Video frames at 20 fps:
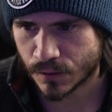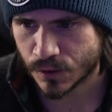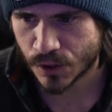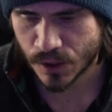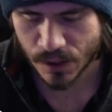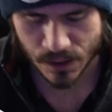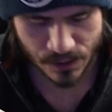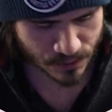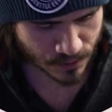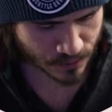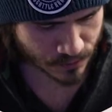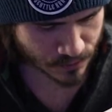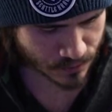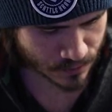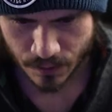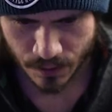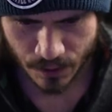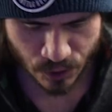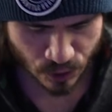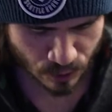Jesus,
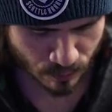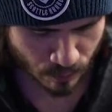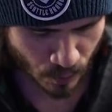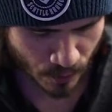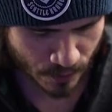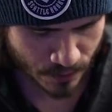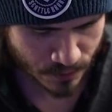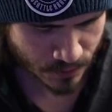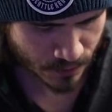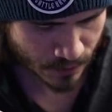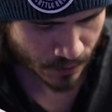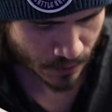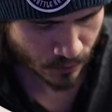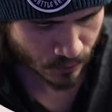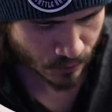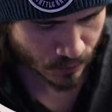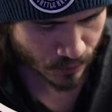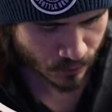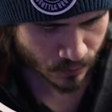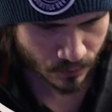get your brain together,
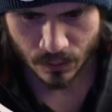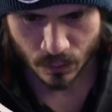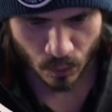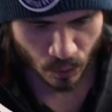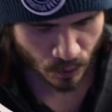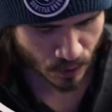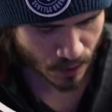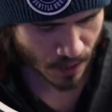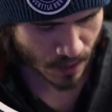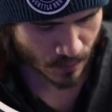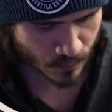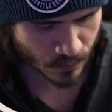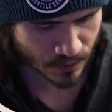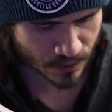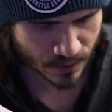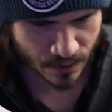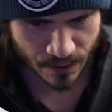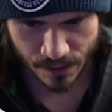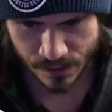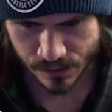dude. We'll copy
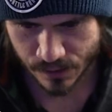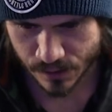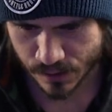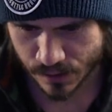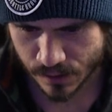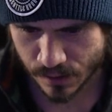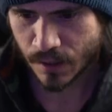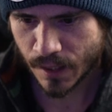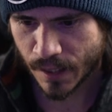this.